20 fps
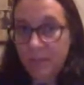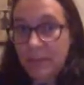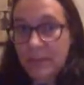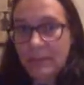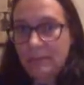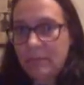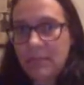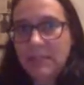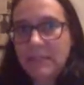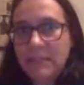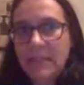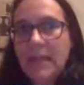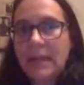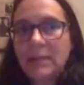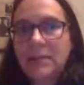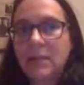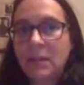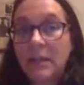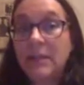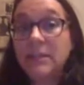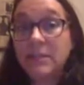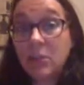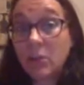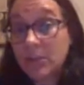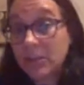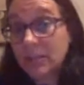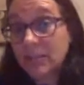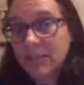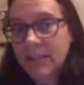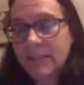this data is
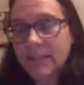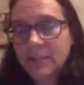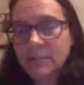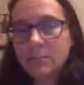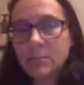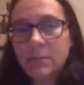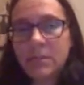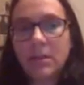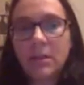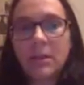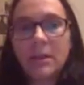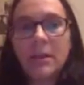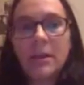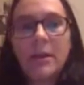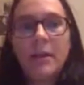not accessible.